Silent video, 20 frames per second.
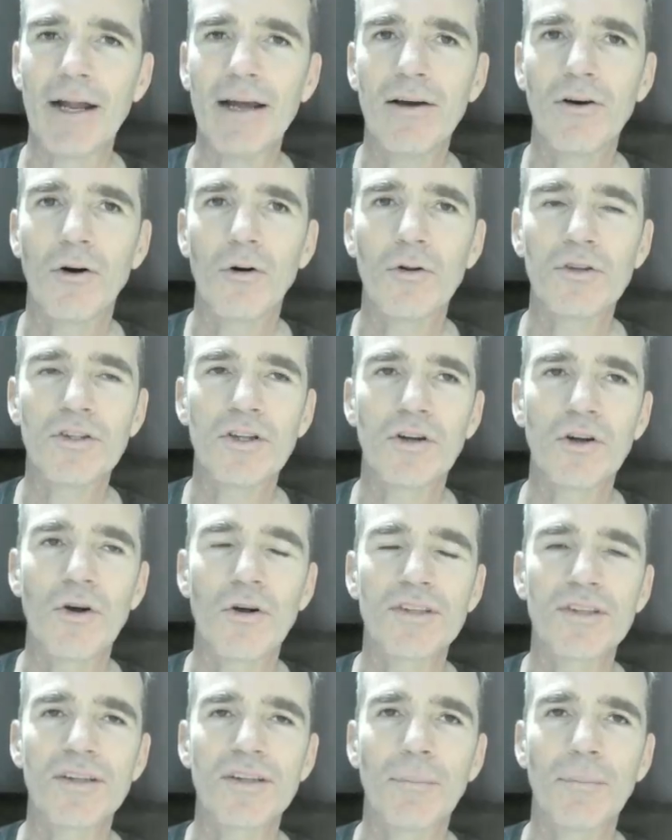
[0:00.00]
Also got
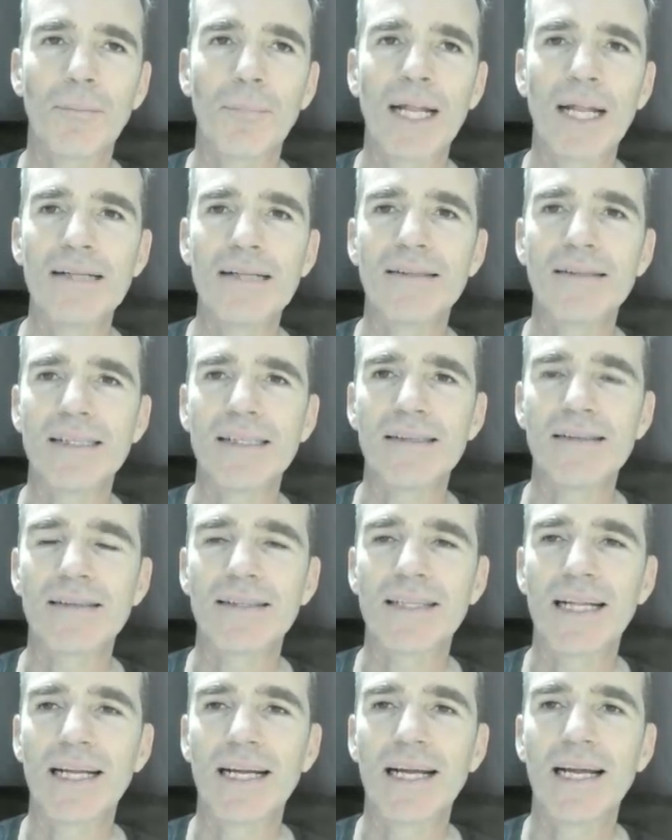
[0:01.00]
some places,
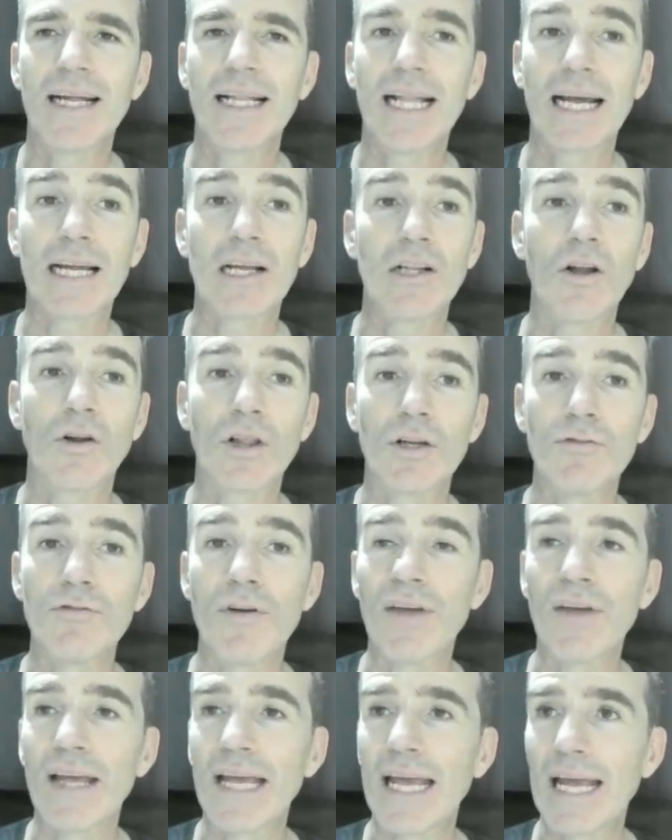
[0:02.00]
like along the river
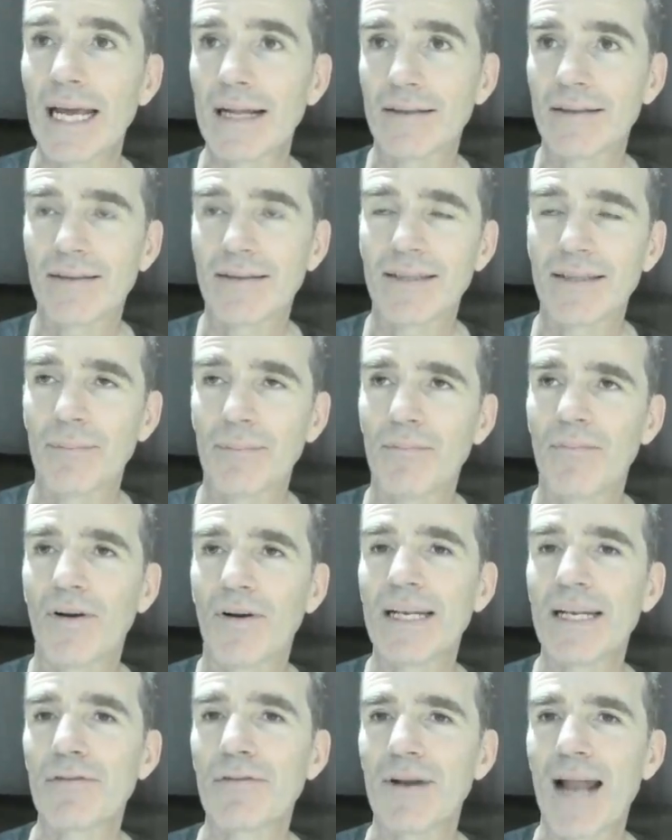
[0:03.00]
here, some very
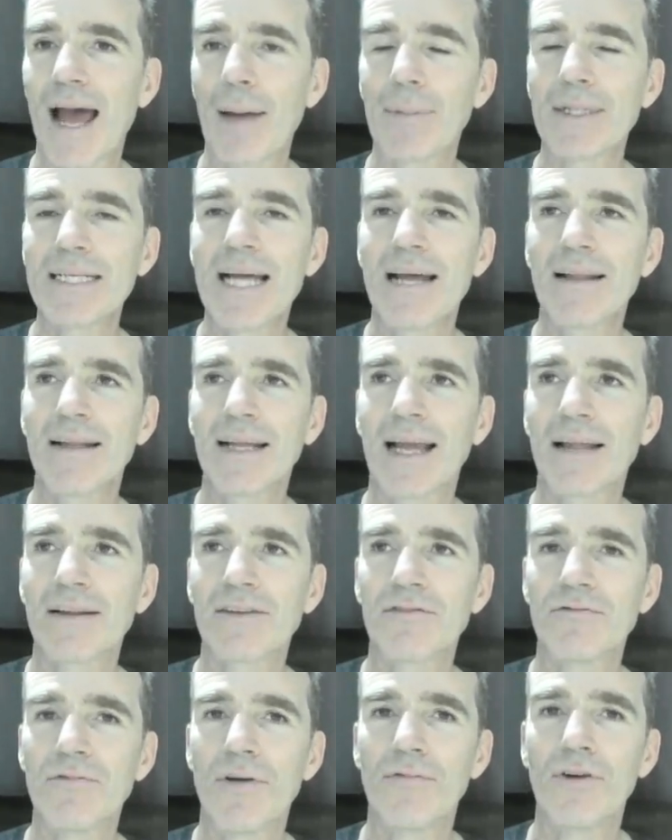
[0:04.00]
different habitat. It gets
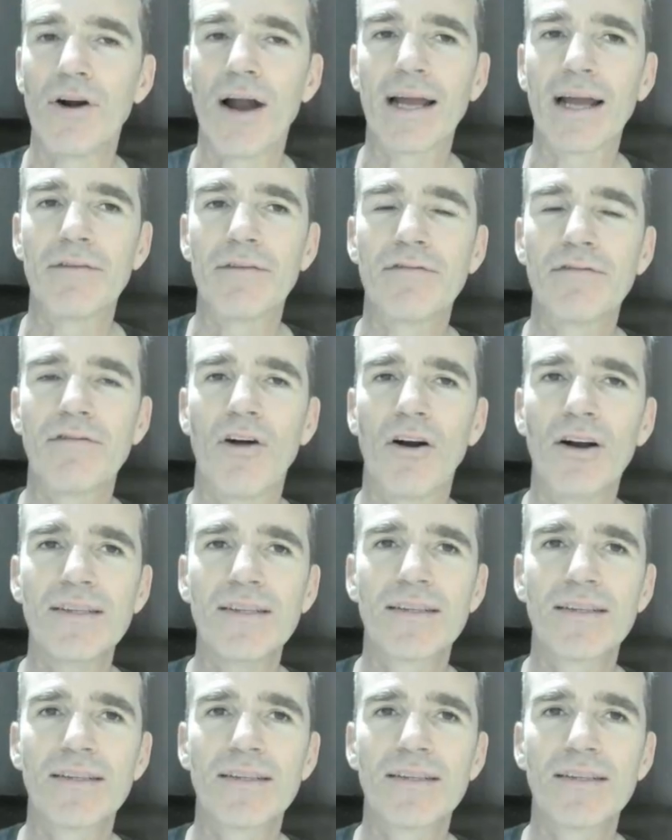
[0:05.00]
riverine forest.